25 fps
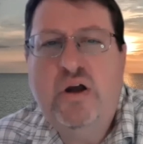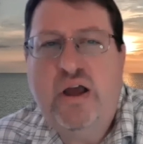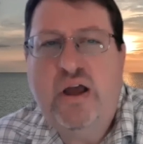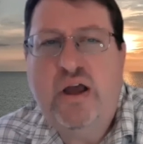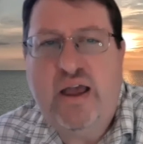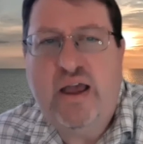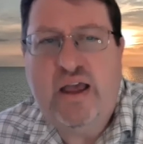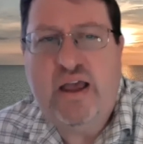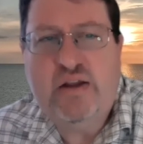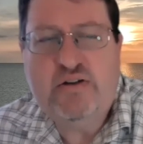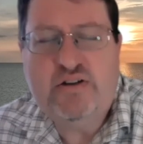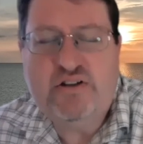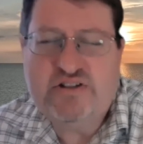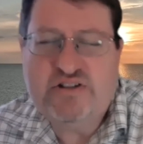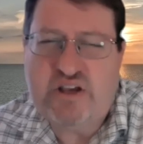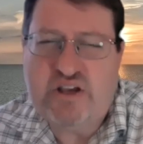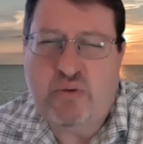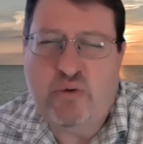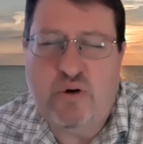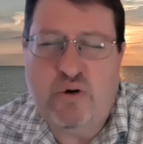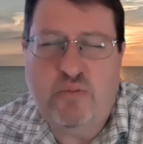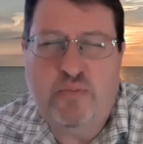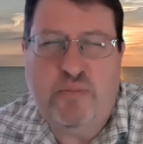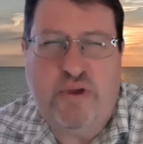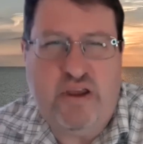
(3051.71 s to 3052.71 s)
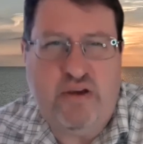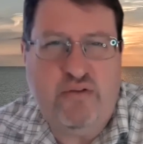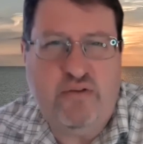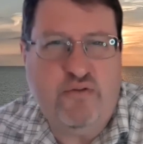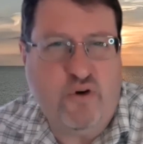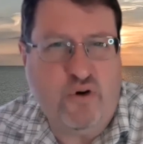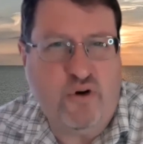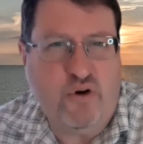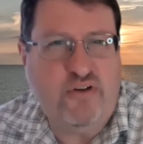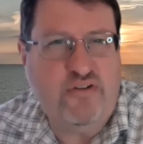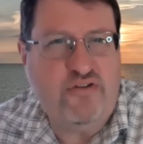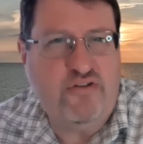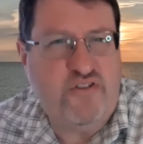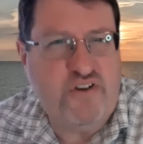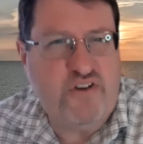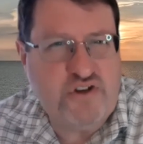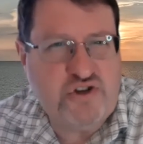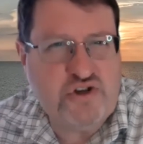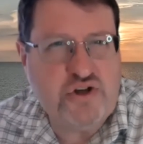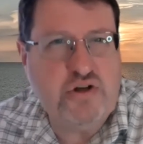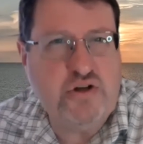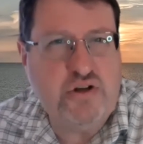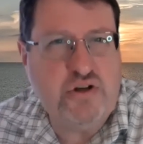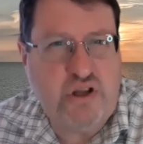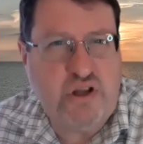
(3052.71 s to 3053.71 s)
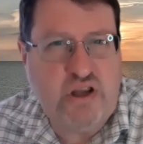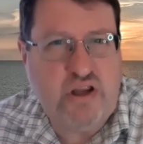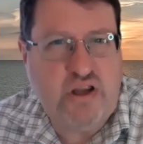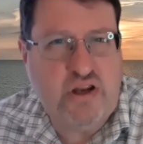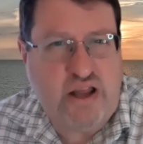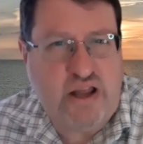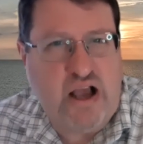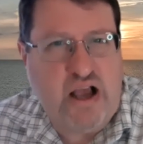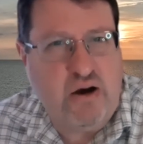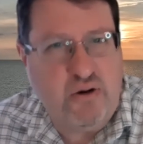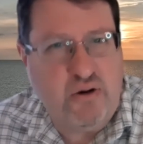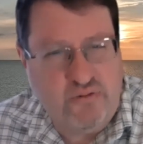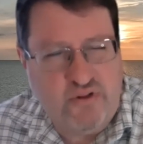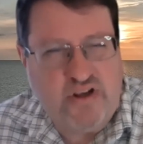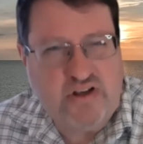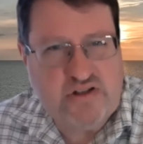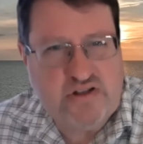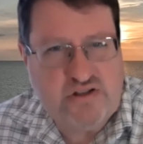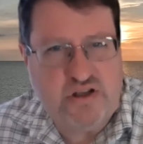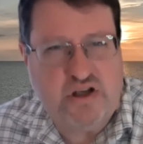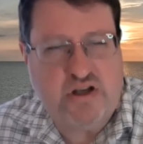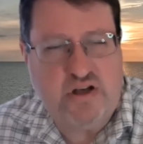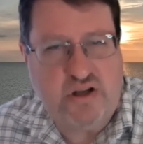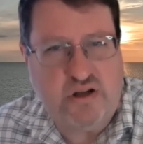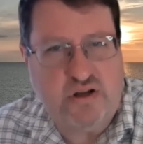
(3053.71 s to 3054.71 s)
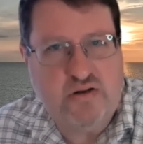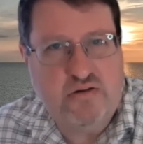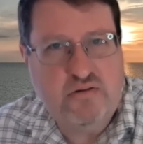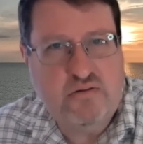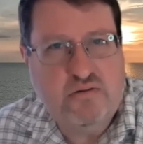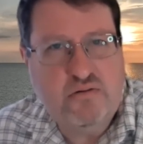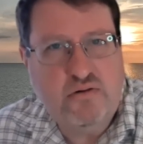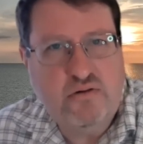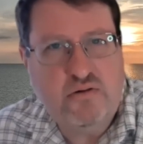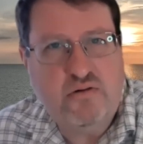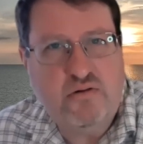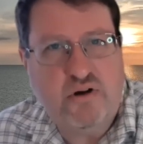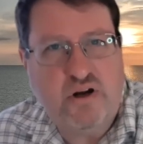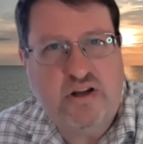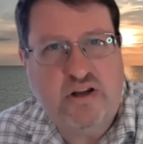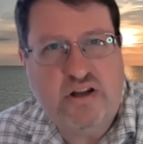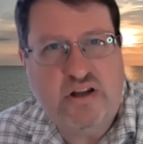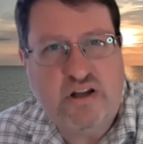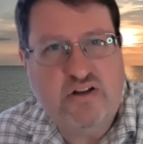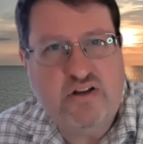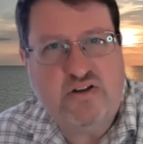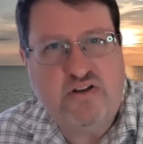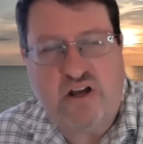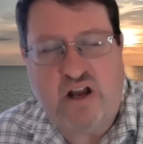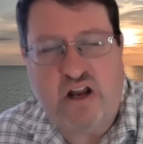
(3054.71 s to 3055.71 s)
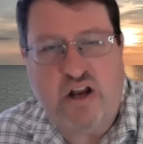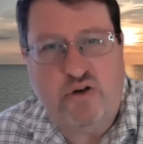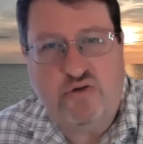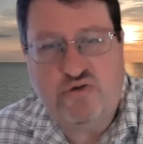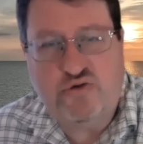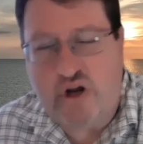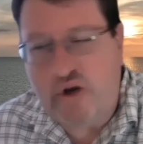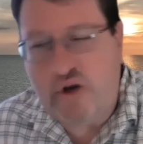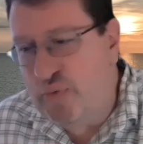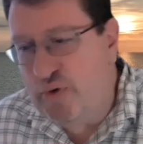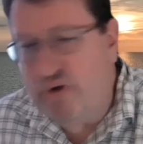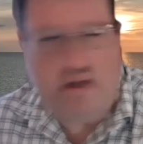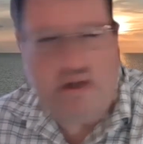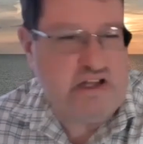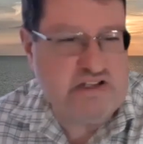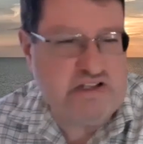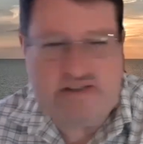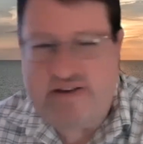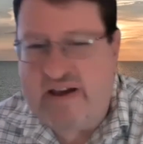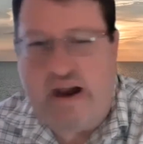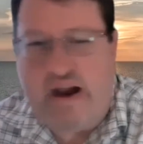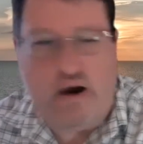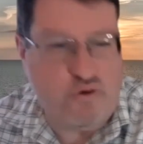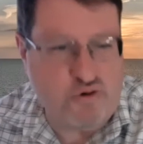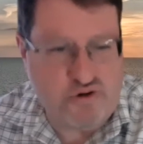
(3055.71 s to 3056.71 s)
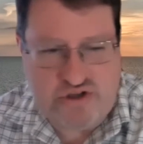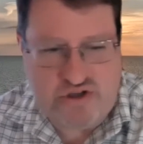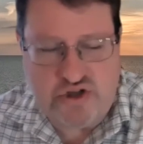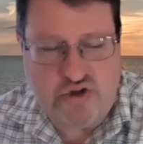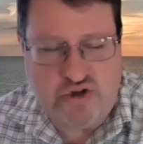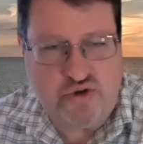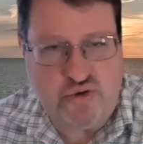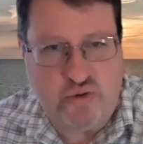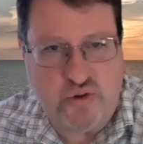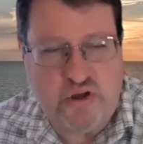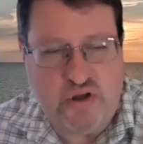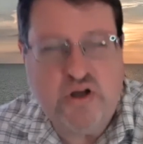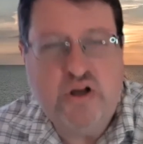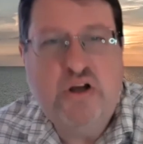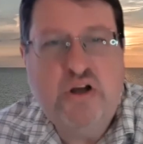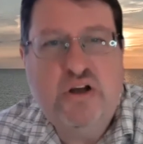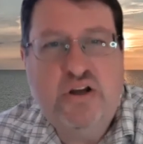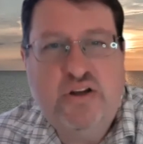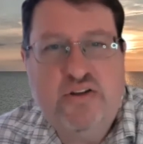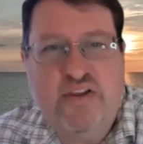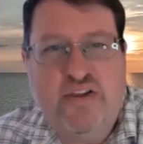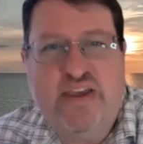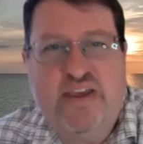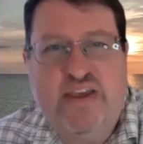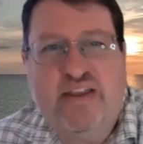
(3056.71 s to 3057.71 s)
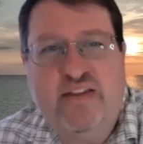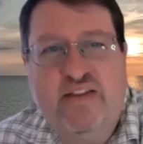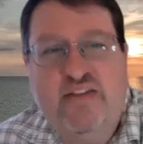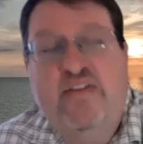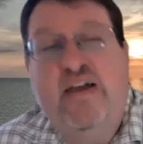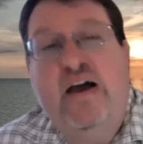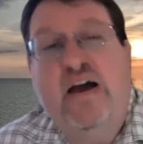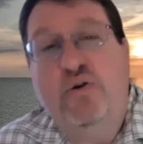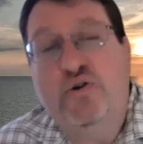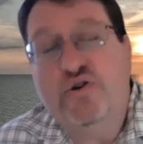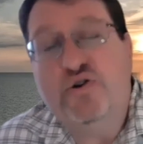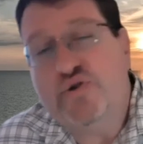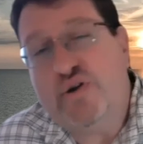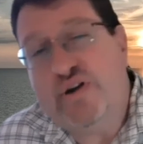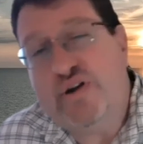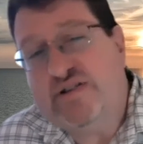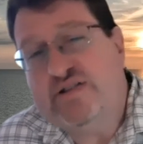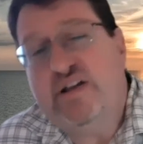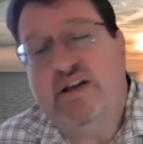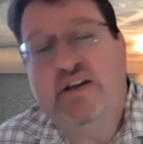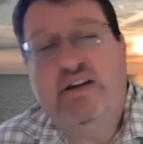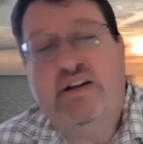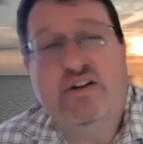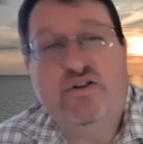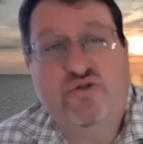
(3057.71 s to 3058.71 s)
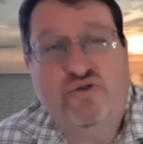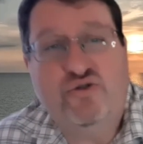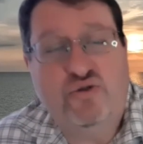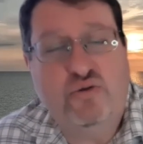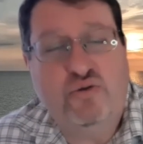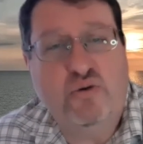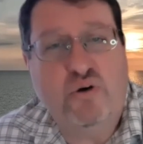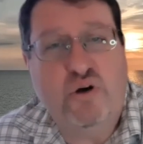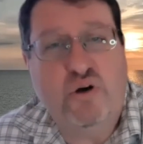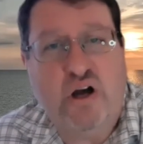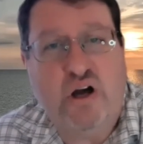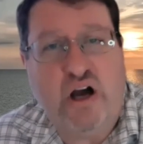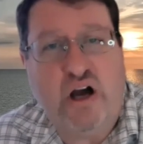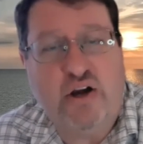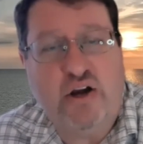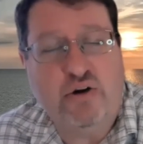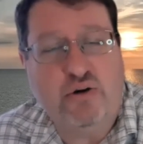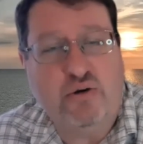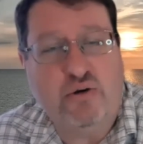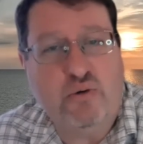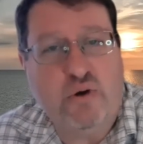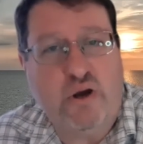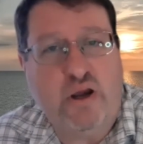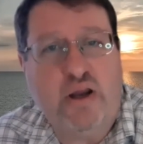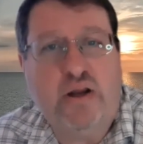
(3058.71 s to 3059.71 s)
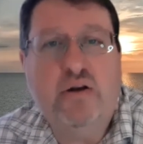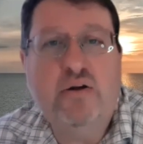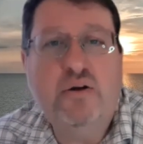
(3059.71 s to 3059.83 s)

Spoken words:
And it's because they weren't being very efficient in how they studied. Right. They just kind of try to put lots of hours into it, thinking that that would translate into a higher grade.